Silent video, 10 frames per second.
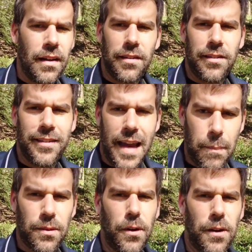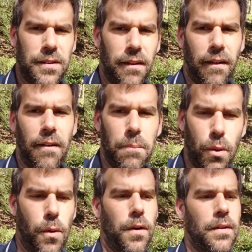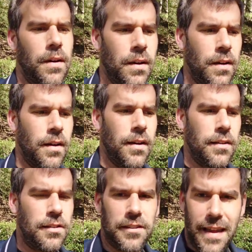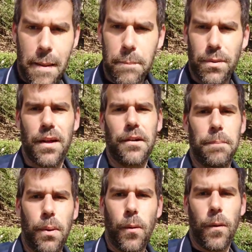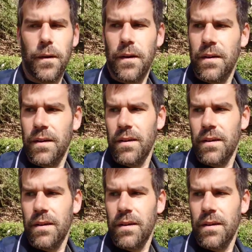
is stepdaughter porn. Stepbrother porn.